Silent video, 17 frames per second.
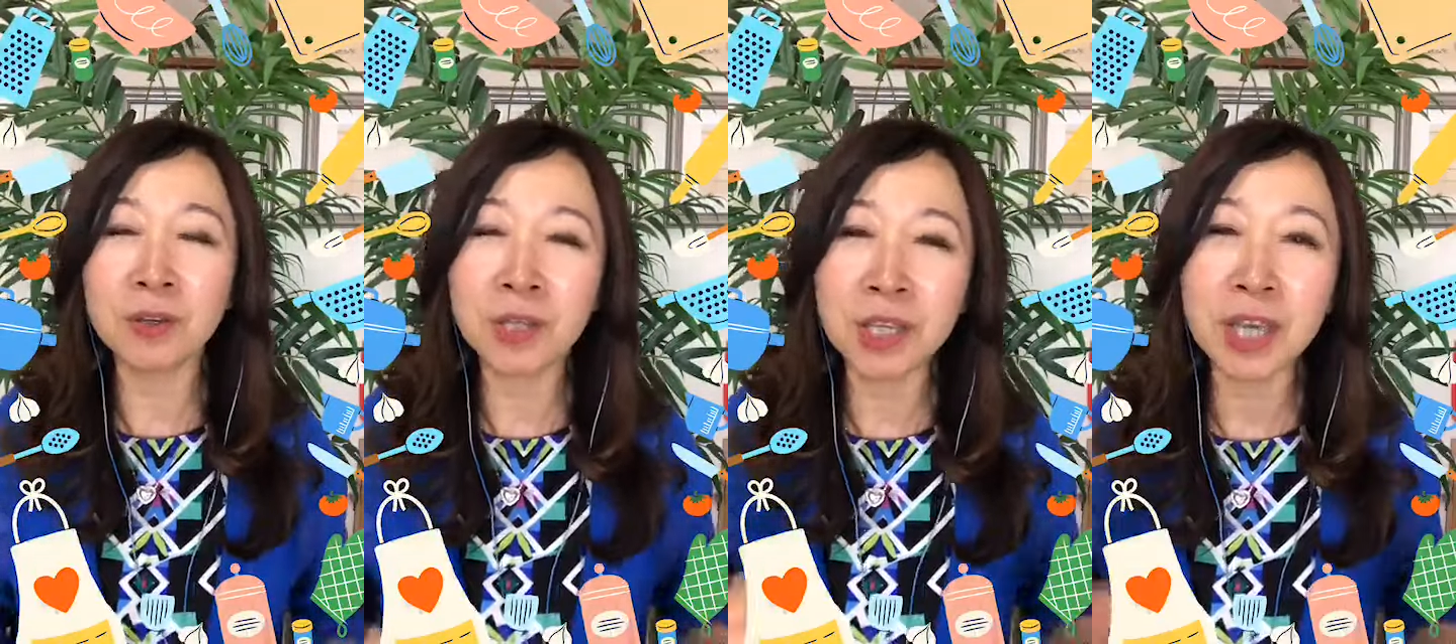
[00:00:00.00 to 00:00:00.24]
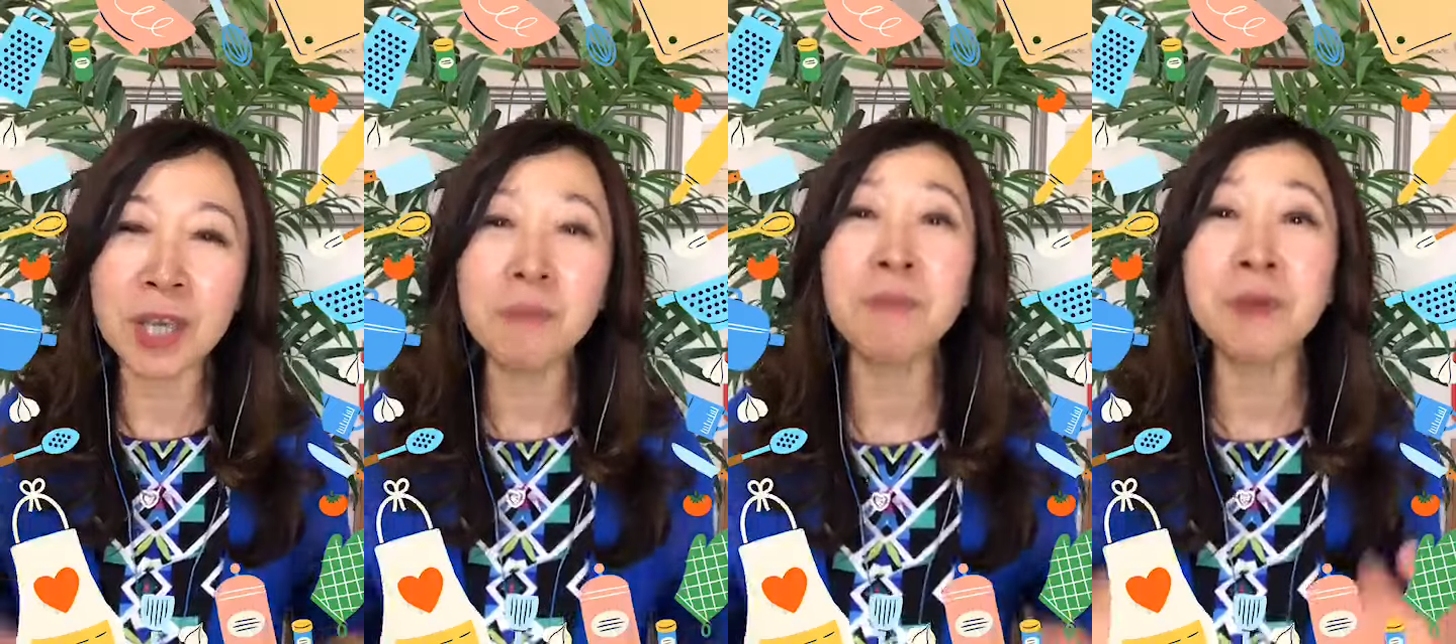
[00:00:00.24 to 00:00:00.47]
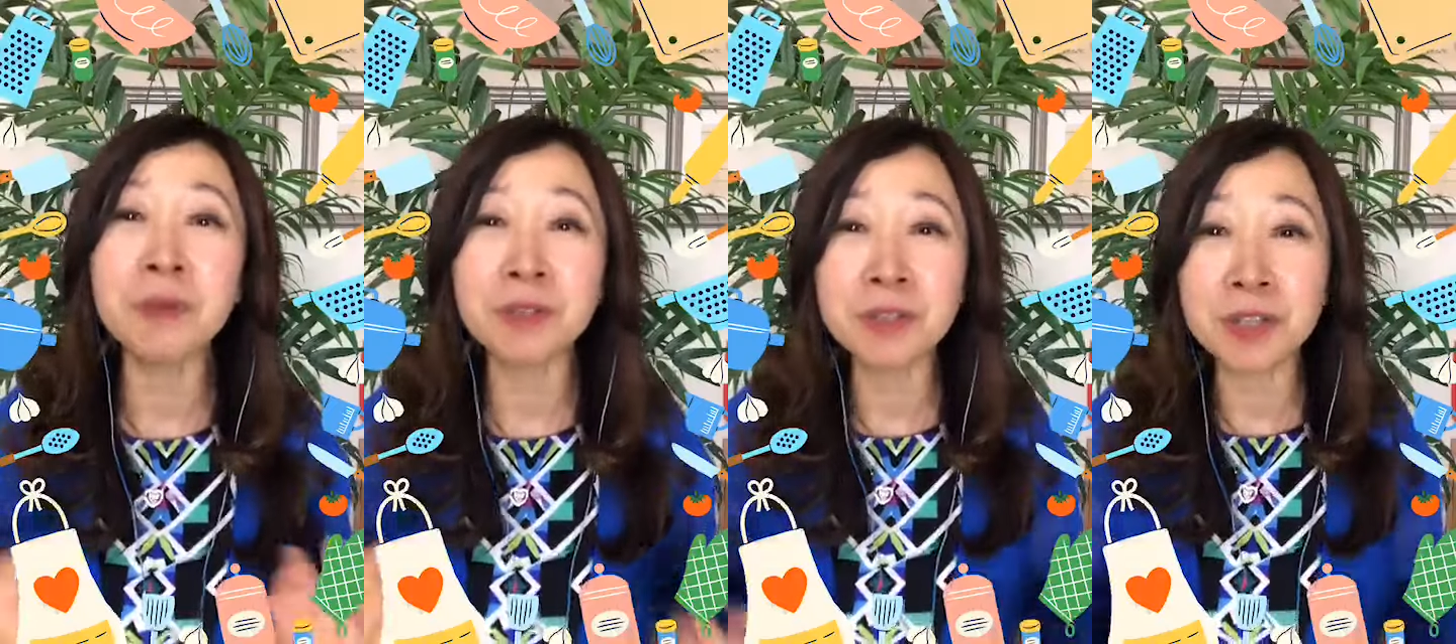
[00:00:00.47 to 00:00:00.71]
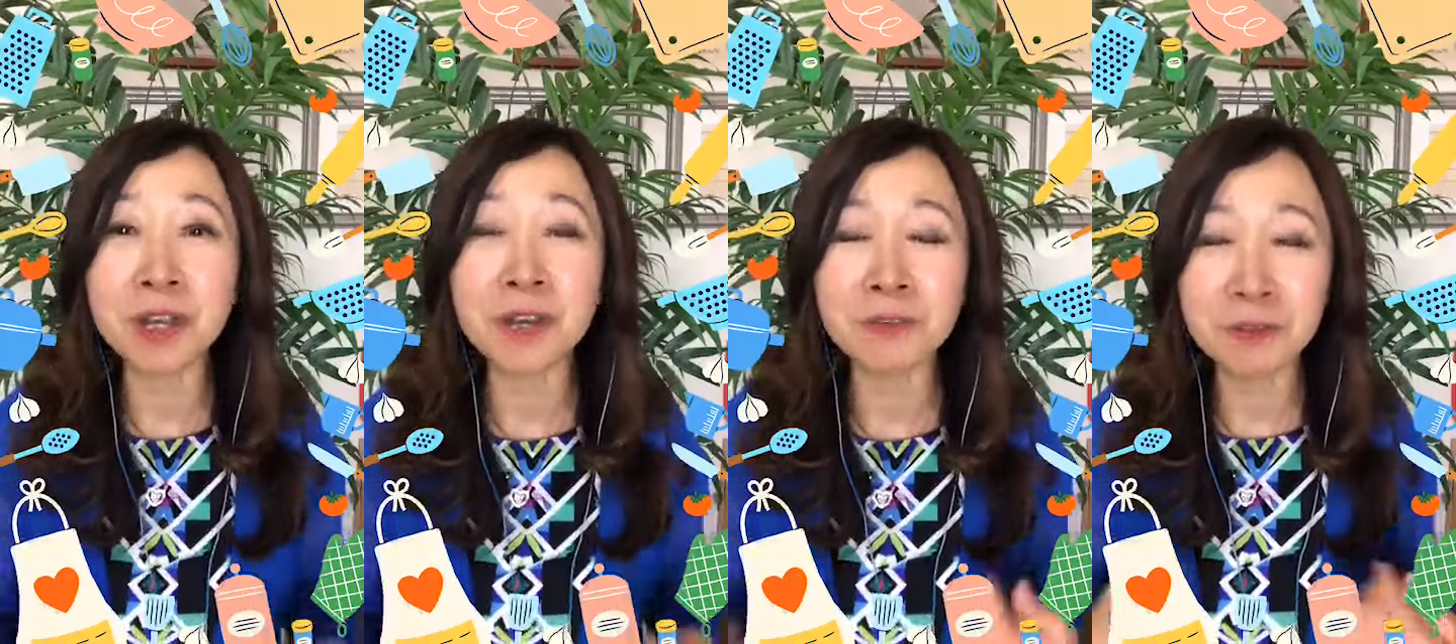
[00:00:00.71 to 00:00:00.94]
Keep
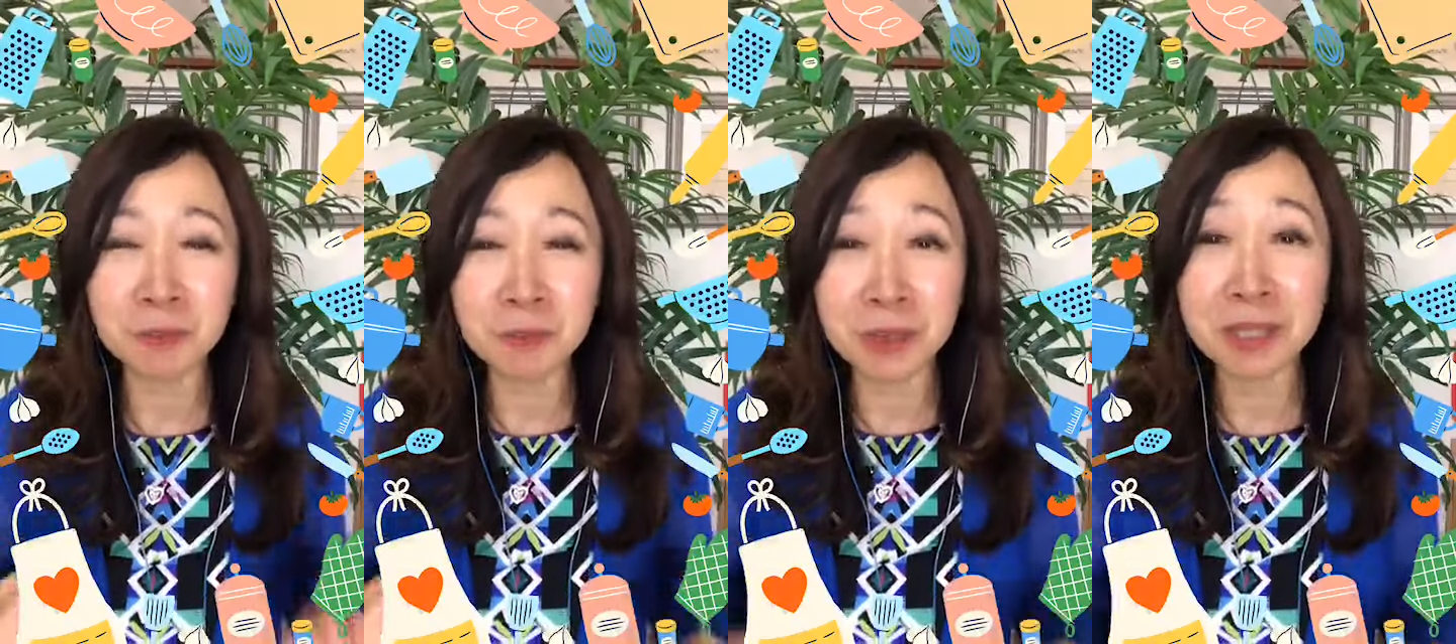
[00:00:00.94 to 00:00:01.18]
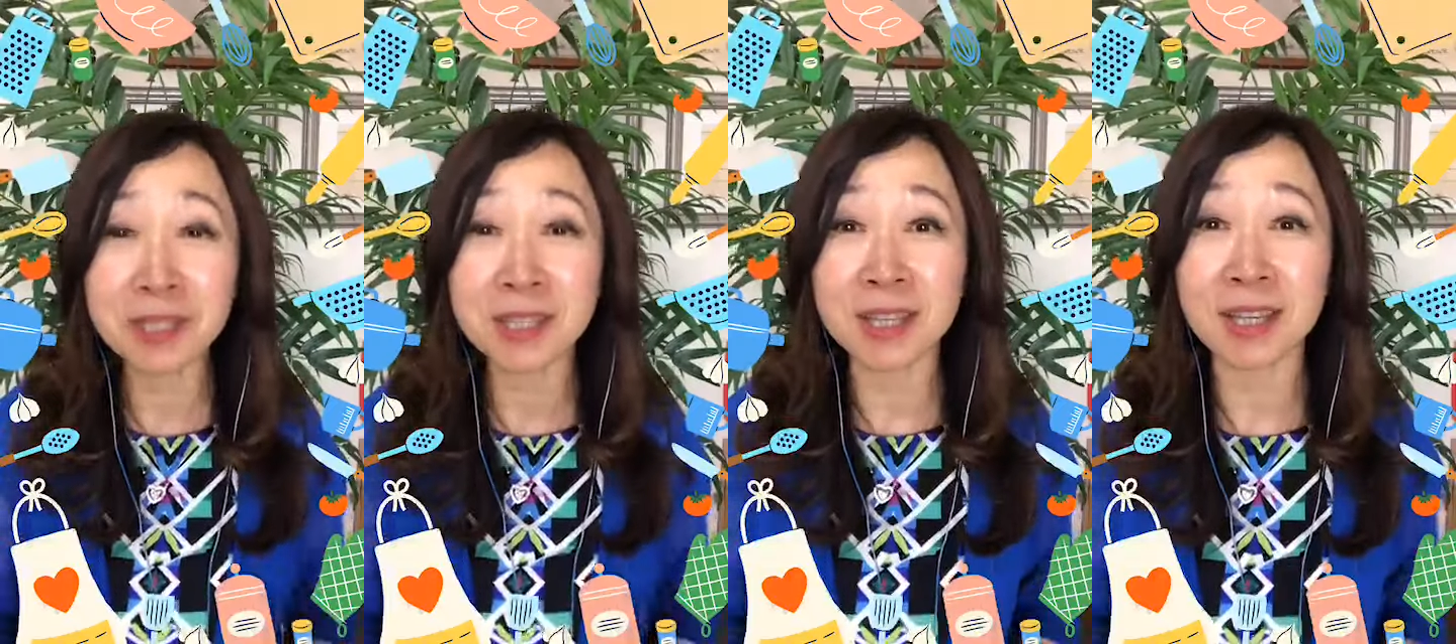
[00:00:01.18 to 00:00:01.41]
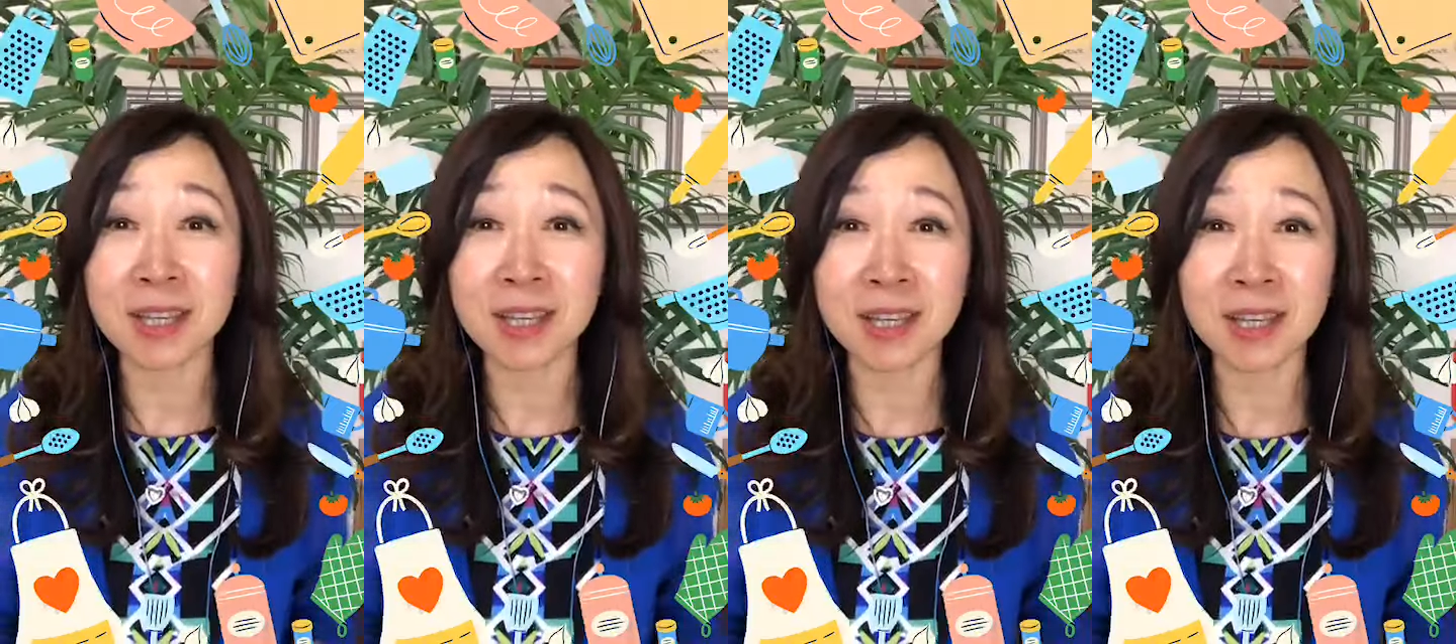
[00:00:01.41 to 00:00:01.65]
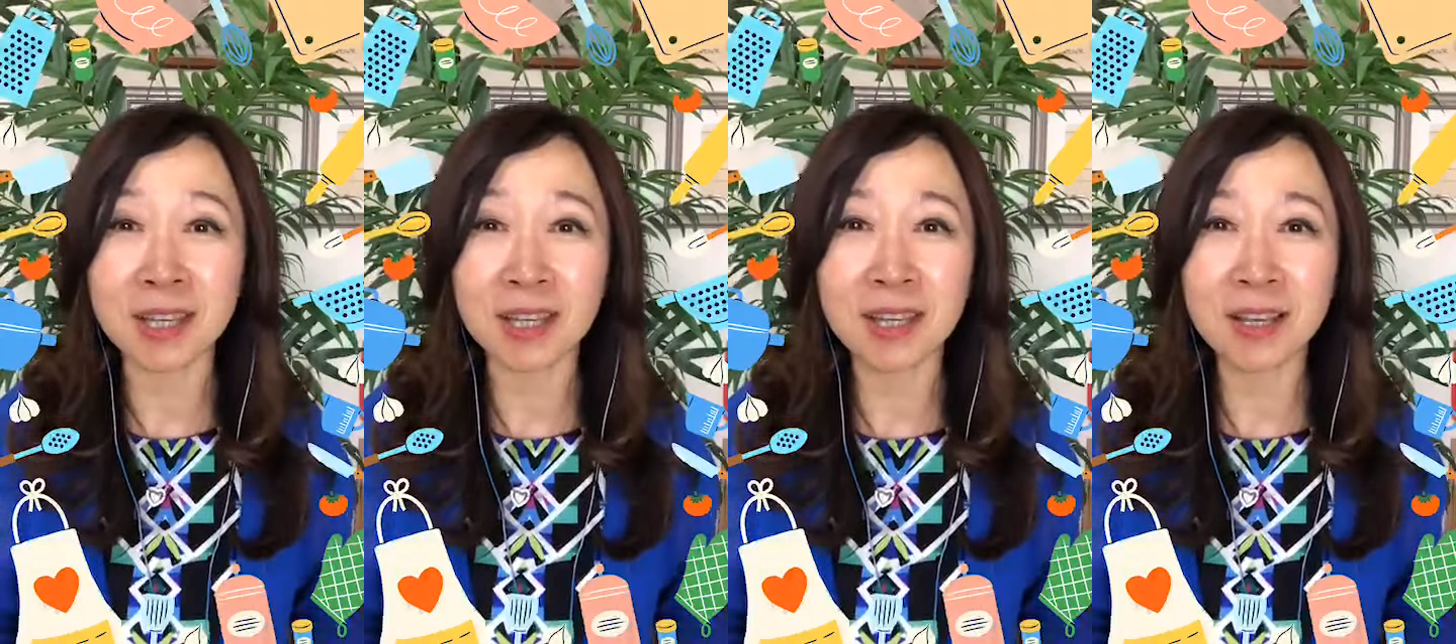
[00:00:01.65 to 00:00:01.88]
yourself busy